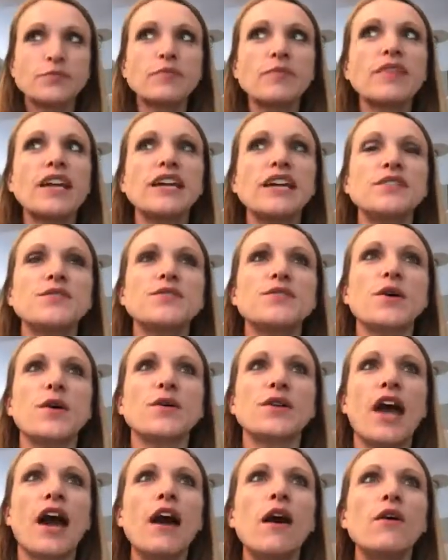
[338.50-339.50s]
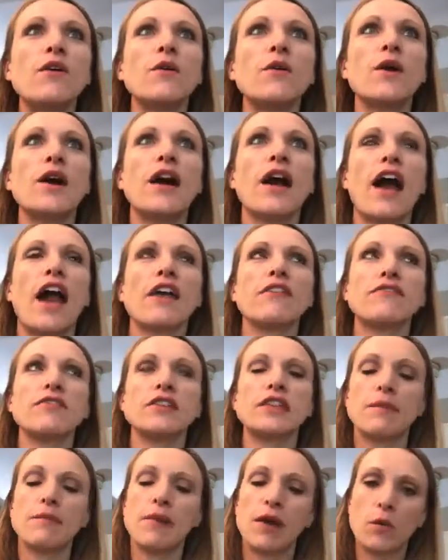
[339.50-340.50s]
And so now I feel
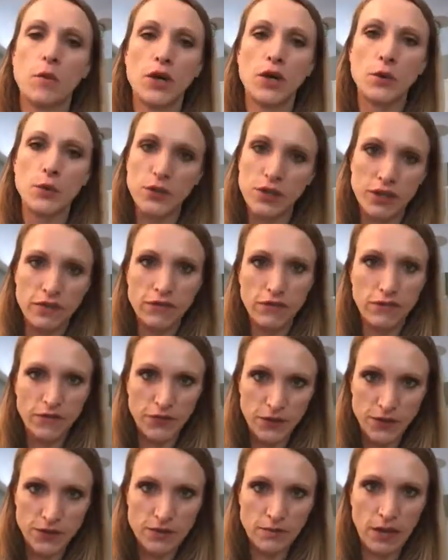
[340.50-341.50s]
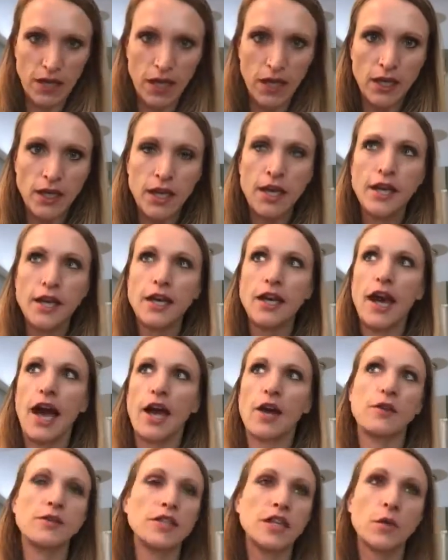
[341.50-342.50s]
like my work really fulfills me. I
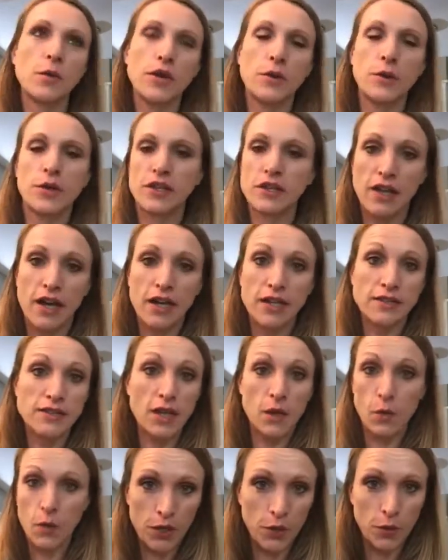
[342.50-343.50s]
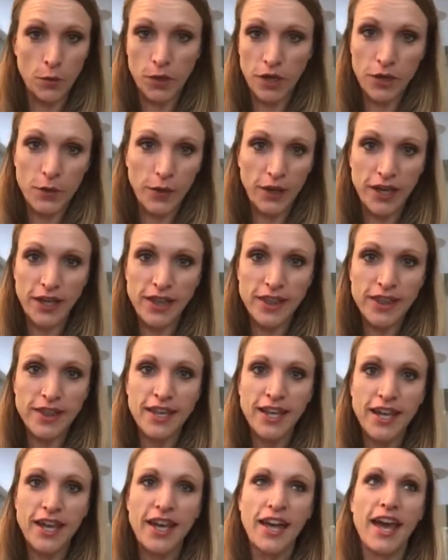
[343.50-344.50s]
only work with clients I want to work with,
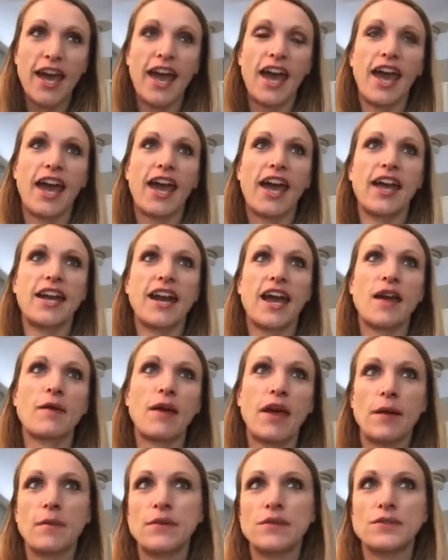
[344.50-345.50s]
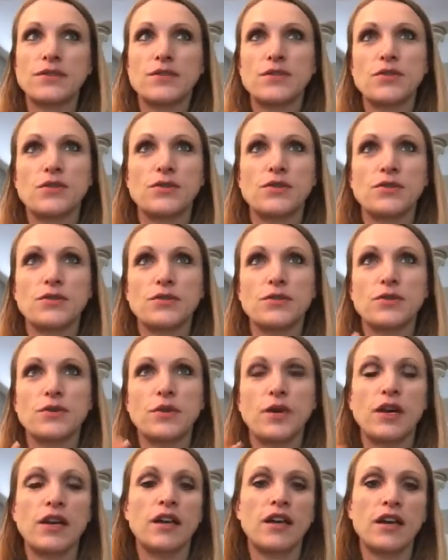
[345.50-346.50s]
and I'm able
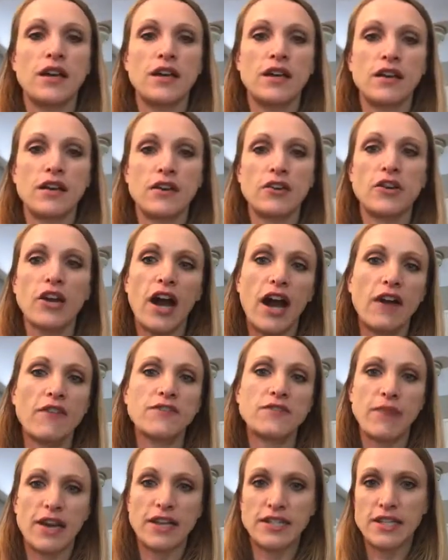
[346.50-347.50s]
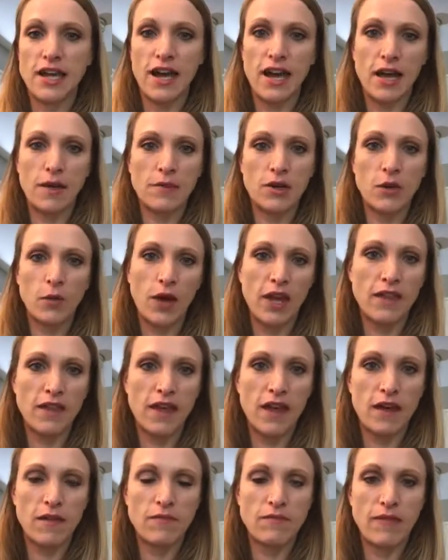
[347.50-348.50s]
to craft my time in a way
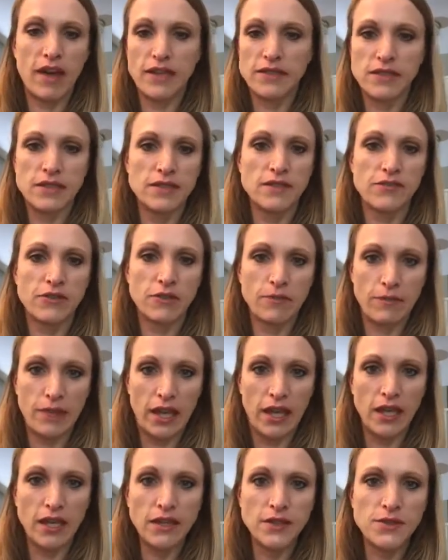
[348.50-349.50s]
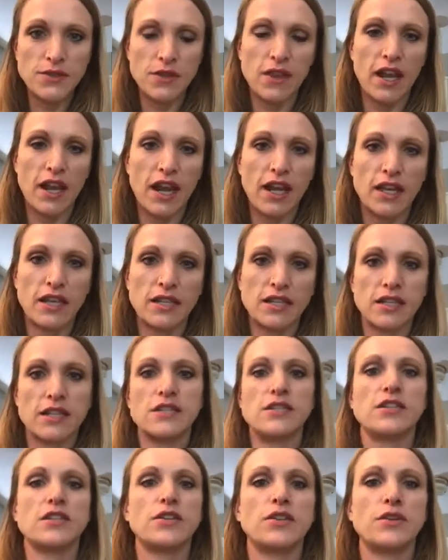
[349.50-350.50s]
that makes sense for me so that I can
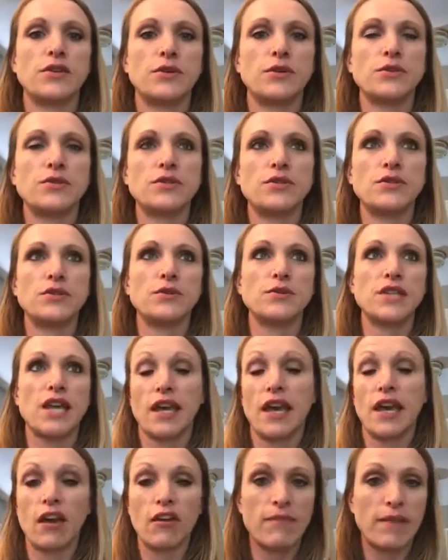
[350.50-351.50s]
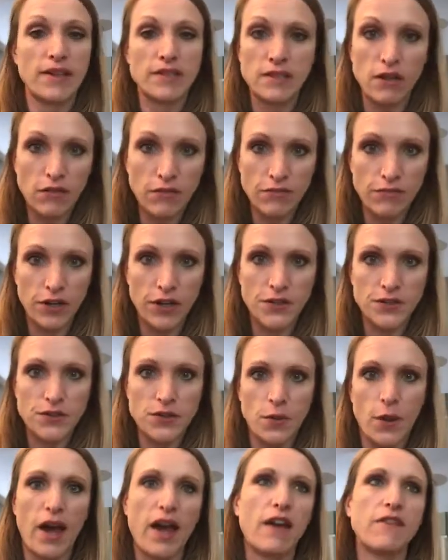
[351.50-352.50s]
continue to take care of myself first.
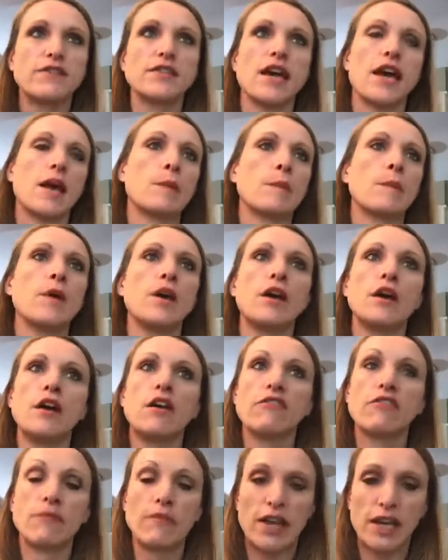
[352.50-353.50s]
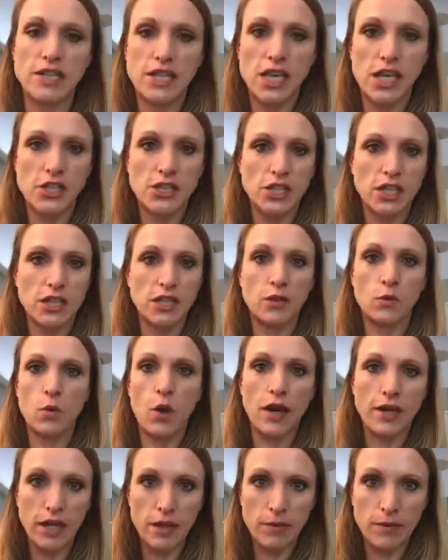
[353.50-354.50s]
So I have time for meditation and
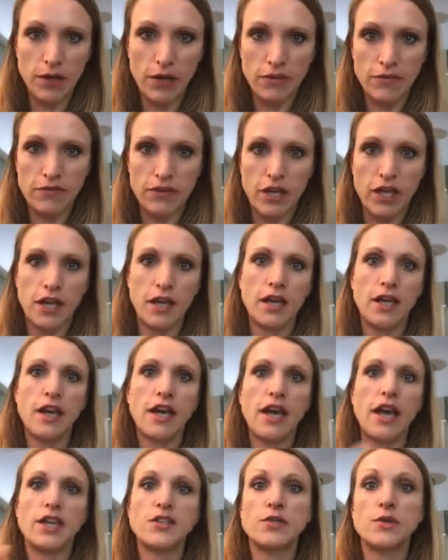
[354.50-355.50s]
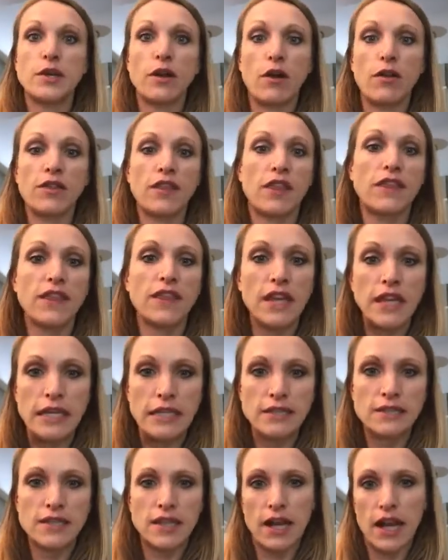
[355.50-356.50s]
walking barefoot and doing all the
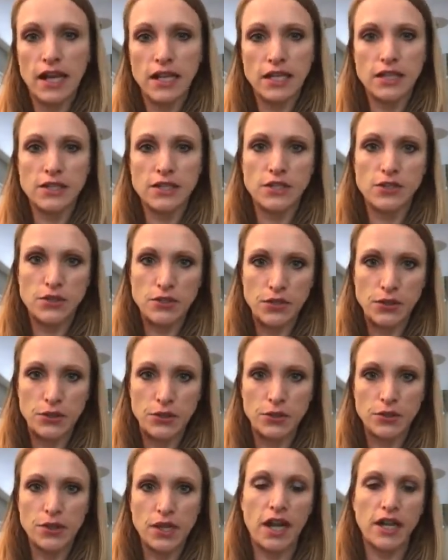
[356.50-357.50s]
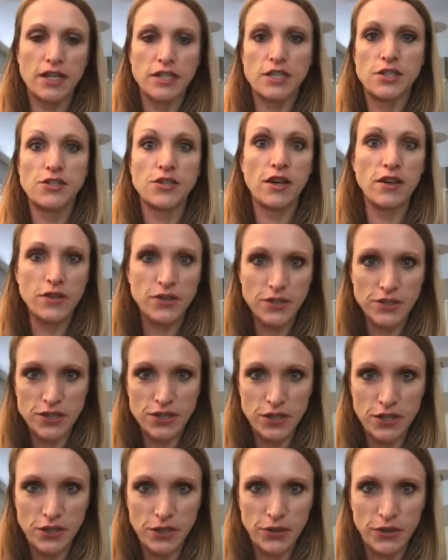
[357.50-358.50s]
things that I need to do, that I teach others
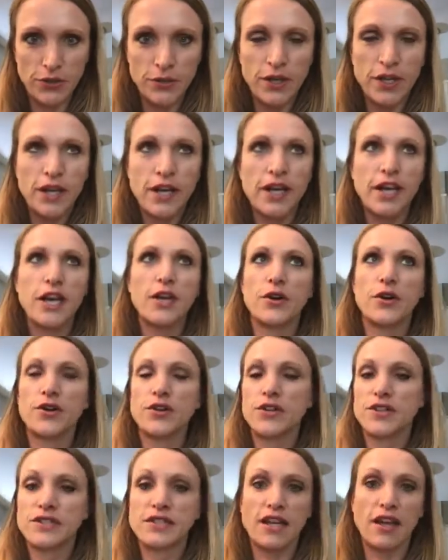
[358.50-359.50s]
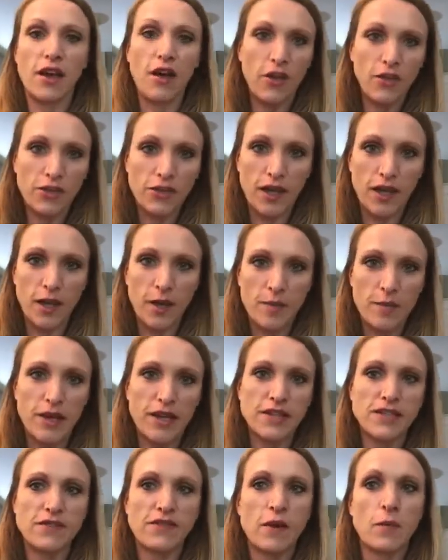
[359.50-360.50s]
to do in order to stay healthy.
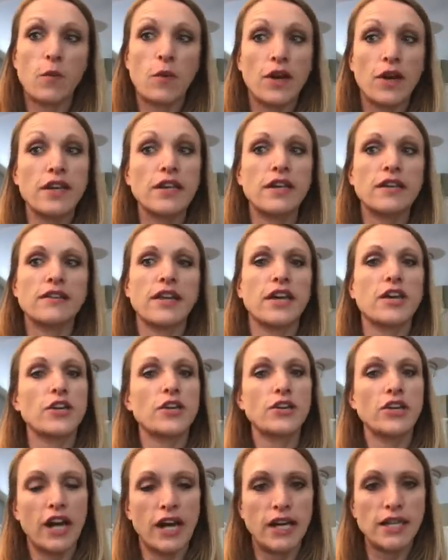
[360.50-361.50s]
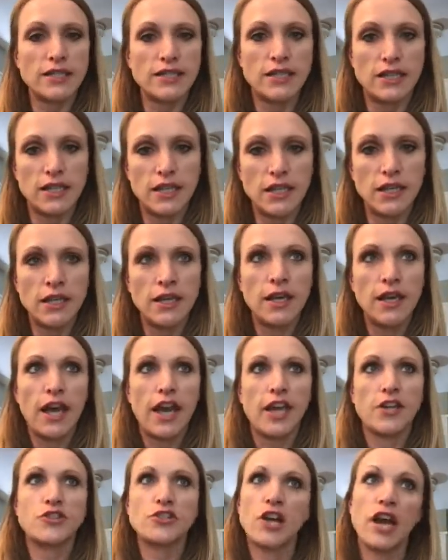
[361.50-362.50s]
Because if I'm working like crazy
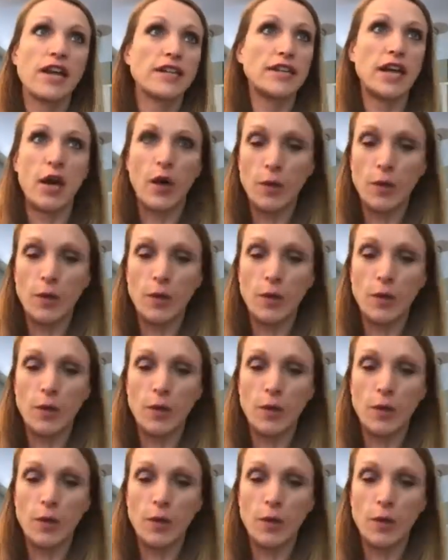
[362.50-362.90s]
and trying to help